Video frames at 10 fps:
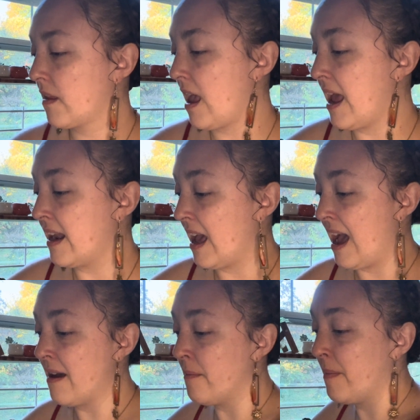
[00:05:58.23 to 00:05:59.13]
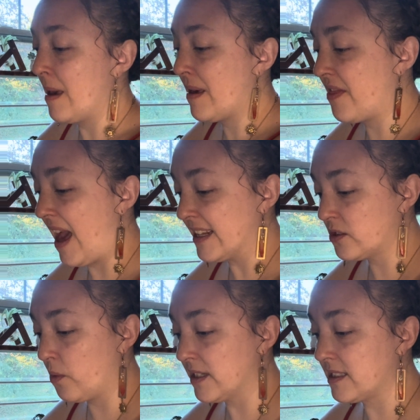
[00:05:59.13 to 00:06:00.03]
And maybe that's
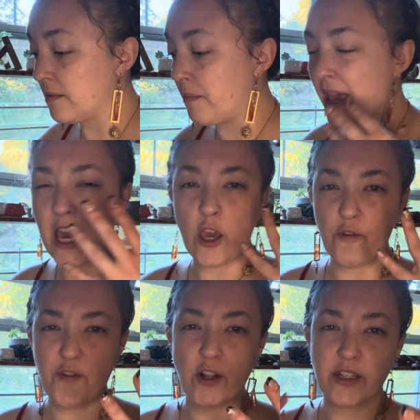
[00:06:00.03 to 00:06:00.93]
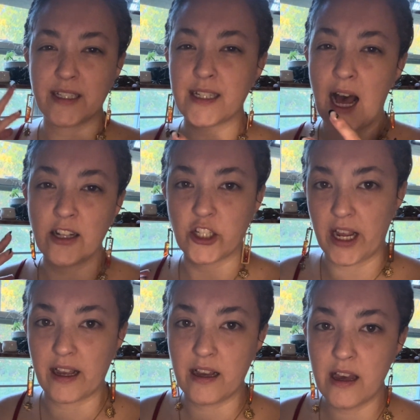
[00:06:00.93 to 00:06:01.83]
what's making you feel
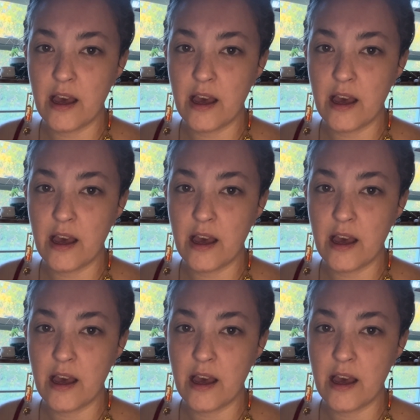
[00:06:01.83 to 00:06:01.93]
nostalgic.